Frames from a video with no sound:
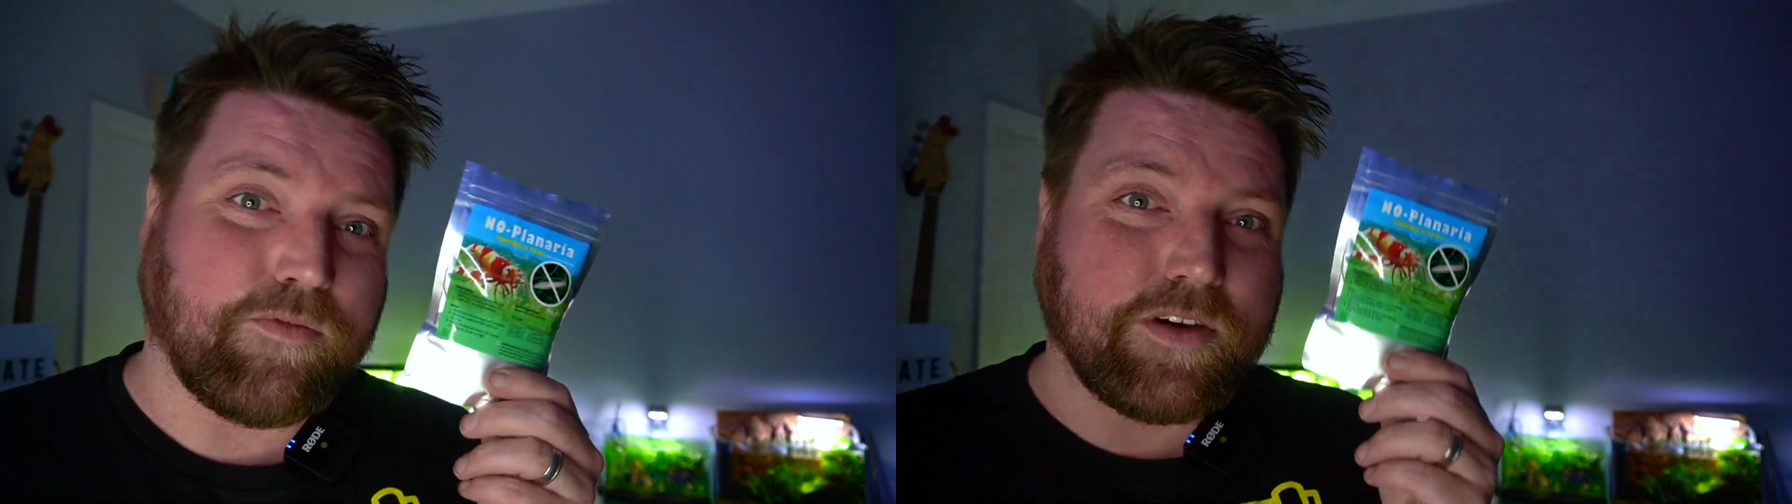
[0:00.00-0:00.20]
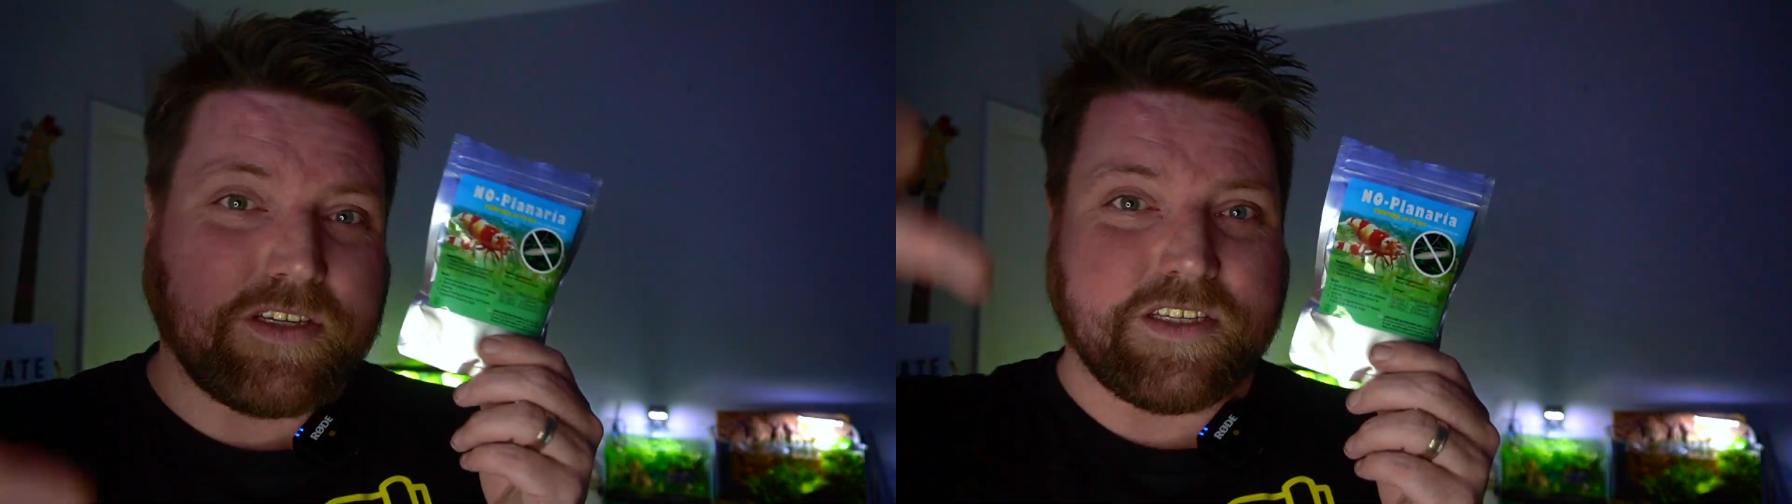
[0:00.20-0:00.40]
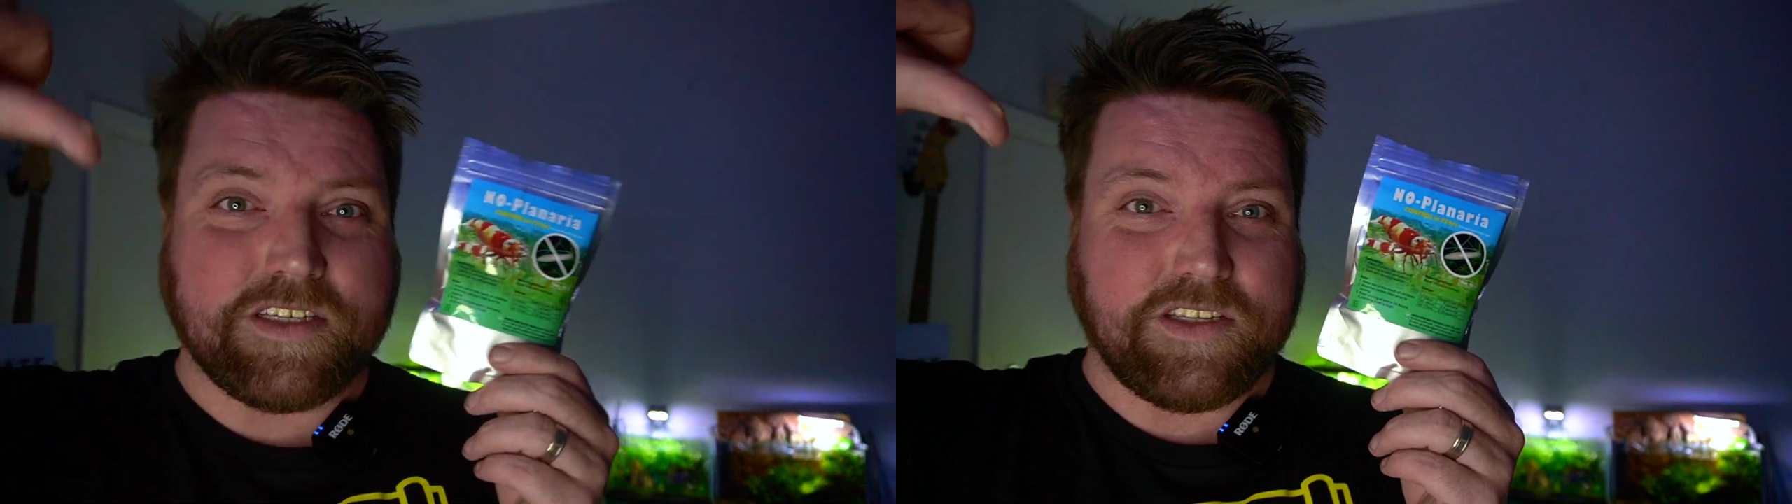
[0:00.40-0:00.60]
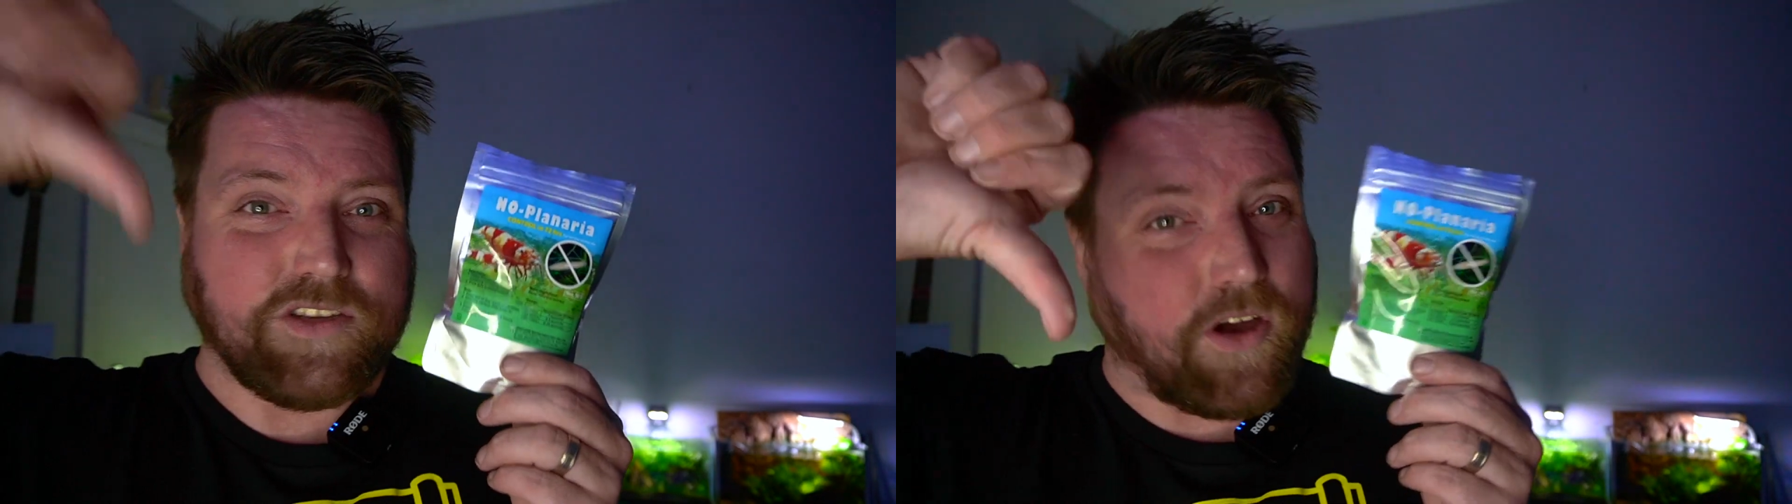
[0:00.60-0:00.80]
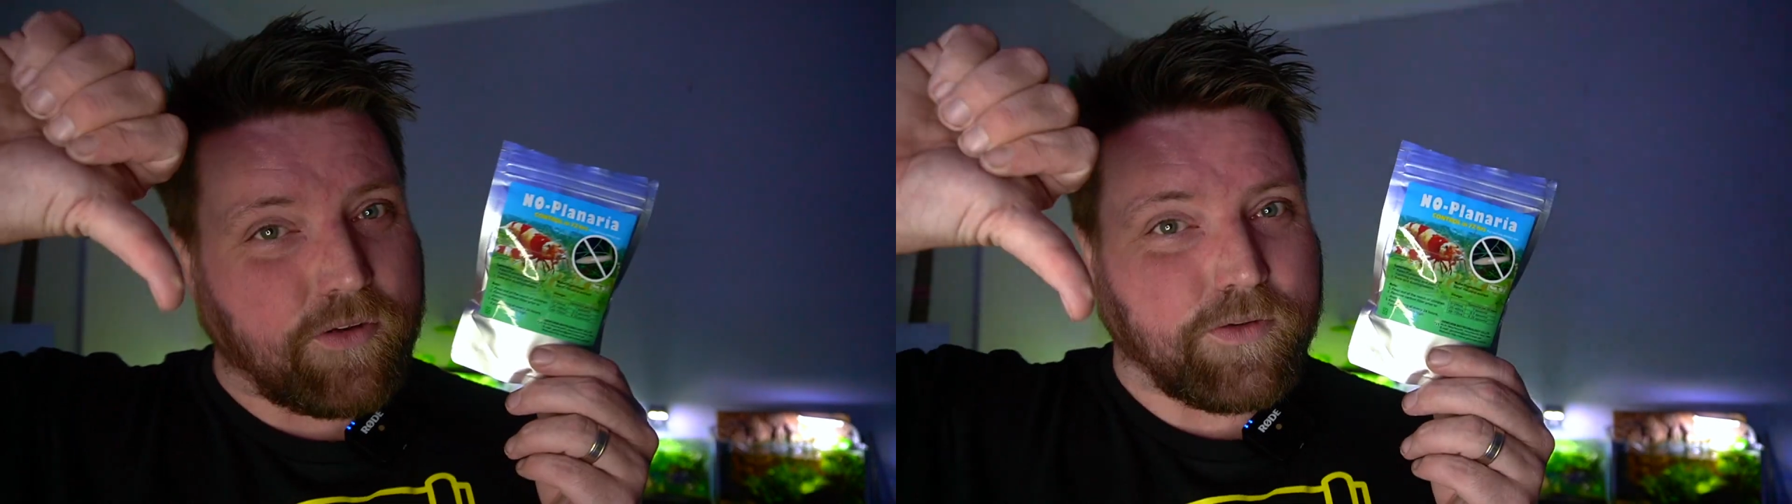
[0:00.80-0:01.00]
which is
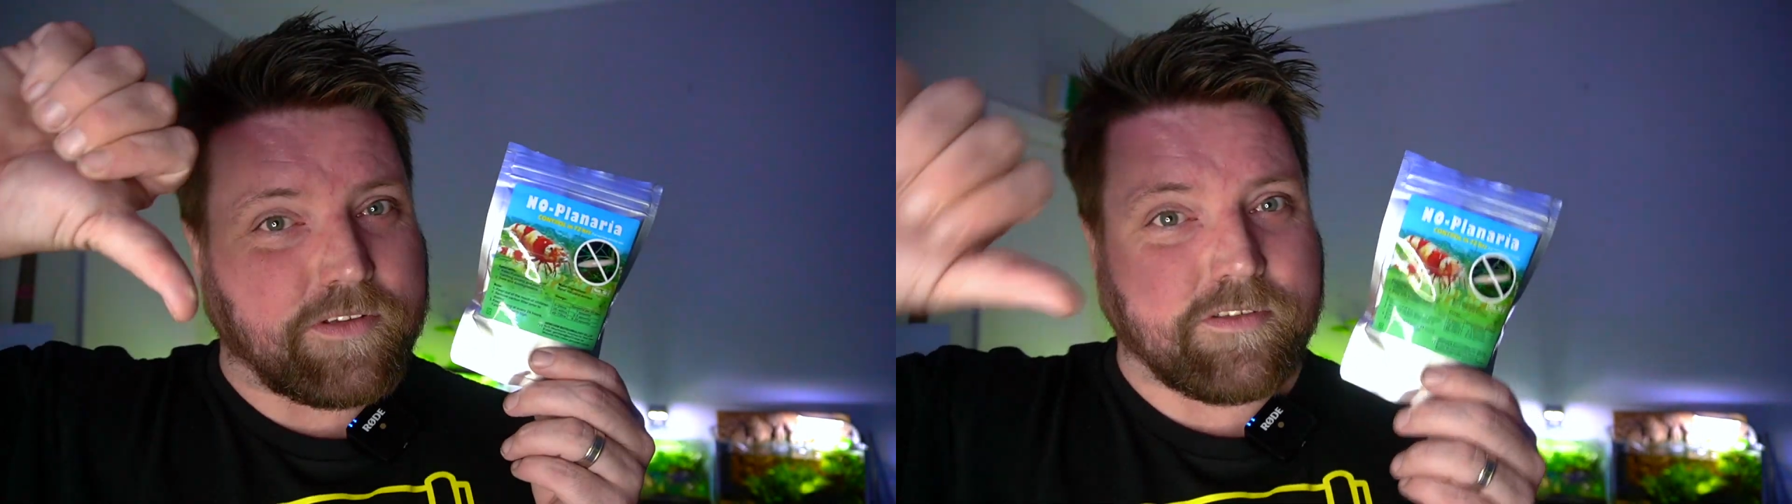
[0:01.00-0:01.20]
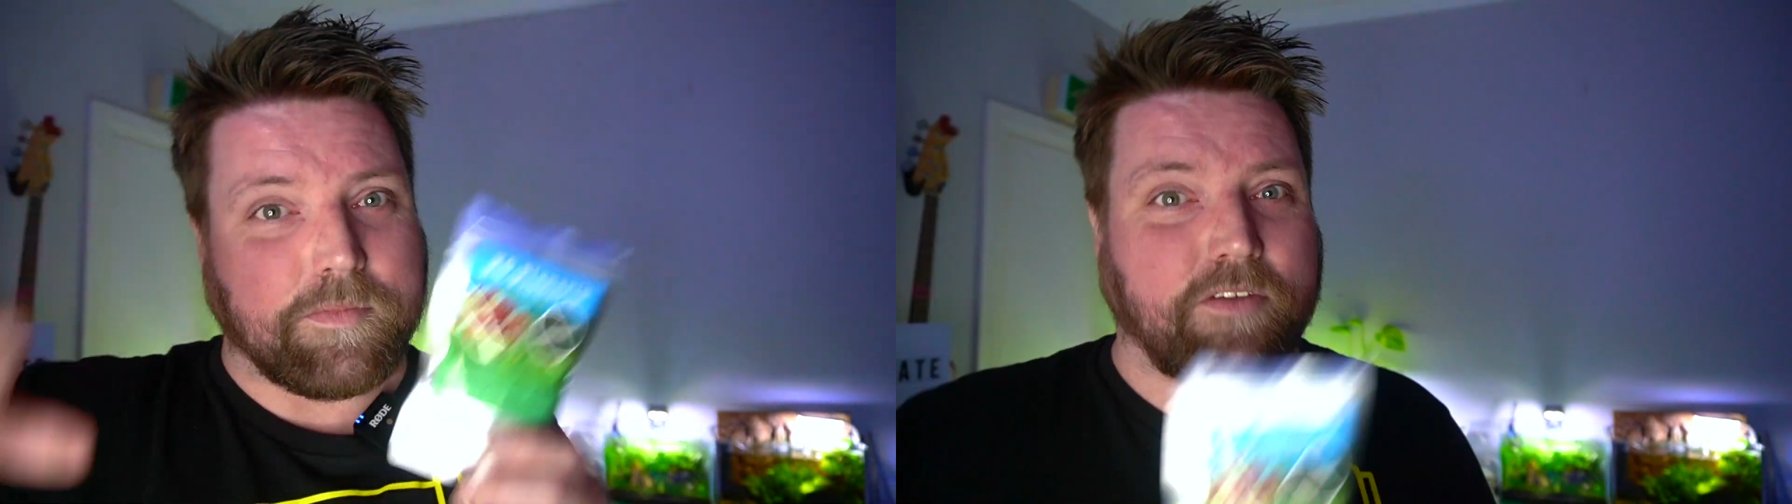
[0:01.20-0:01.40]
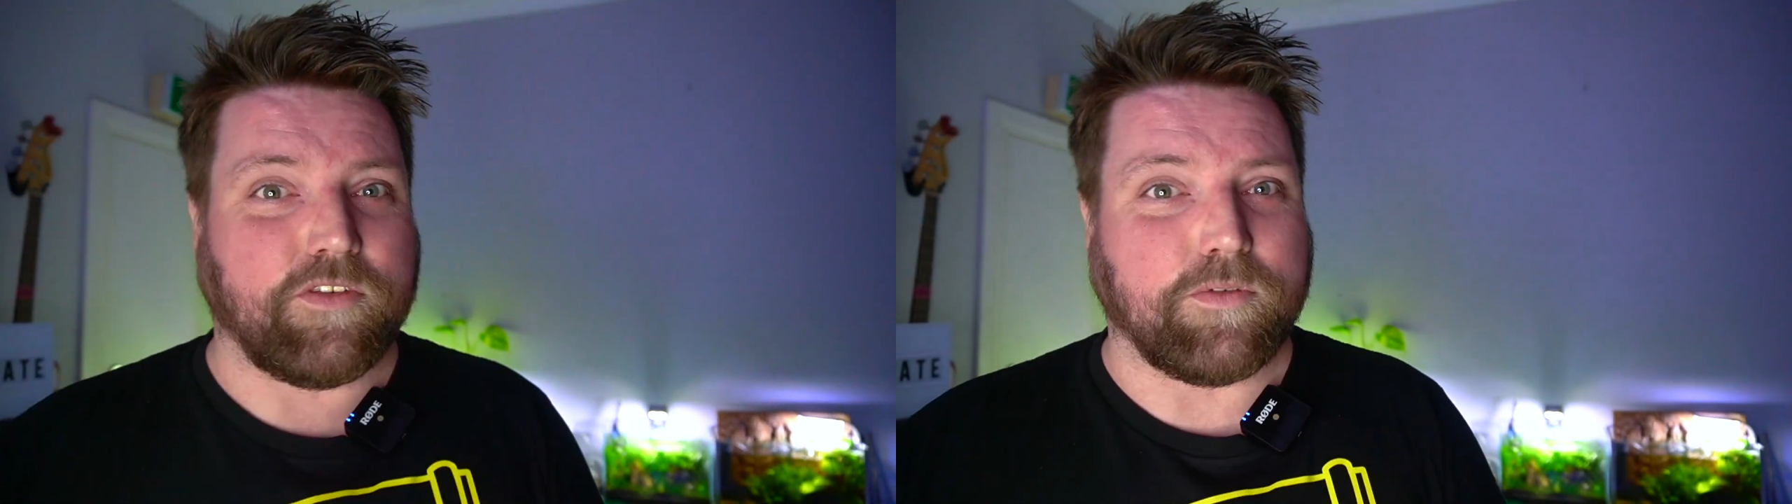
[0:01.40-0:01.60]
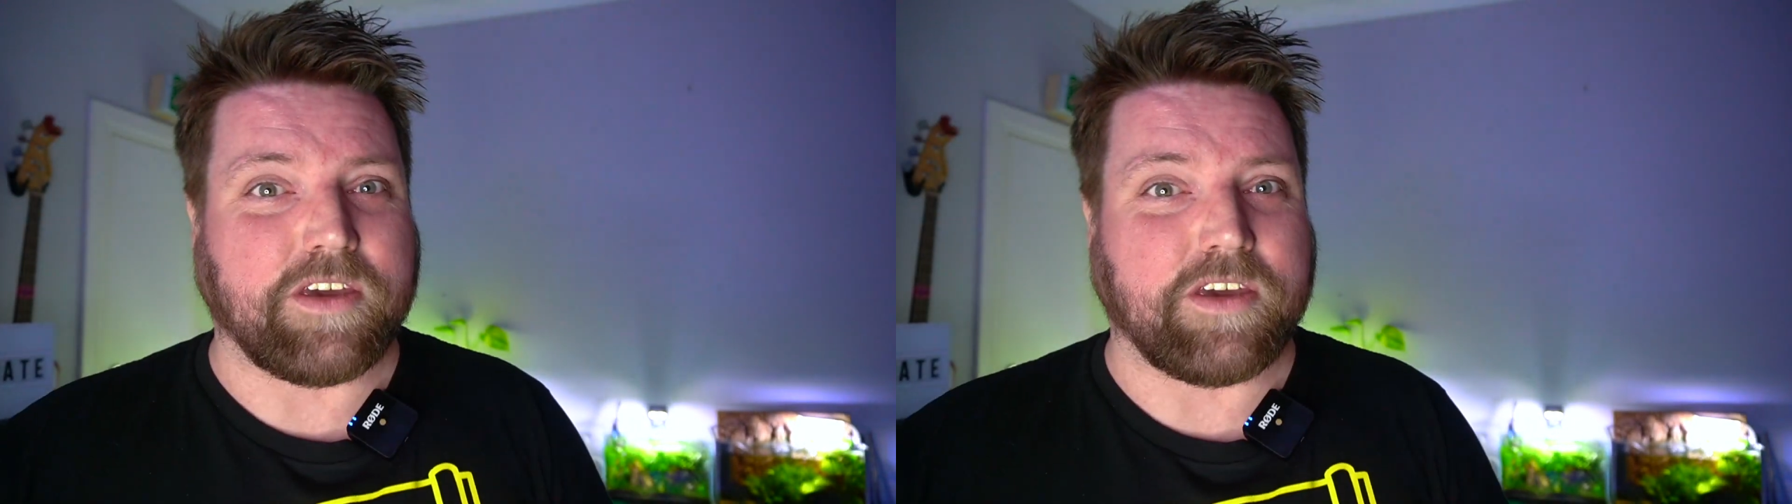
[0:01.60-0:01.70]
not awesome if you're